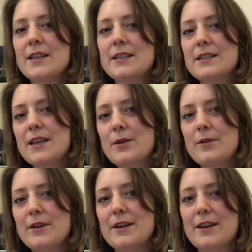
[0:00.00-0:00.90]

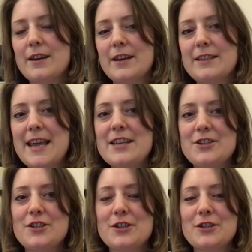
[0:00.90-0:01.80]
So
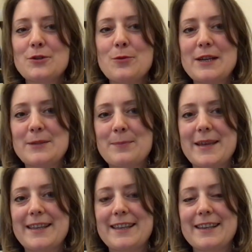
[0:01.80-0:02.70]
attention has always
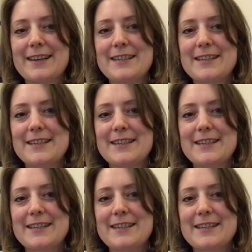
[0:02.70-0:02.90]
been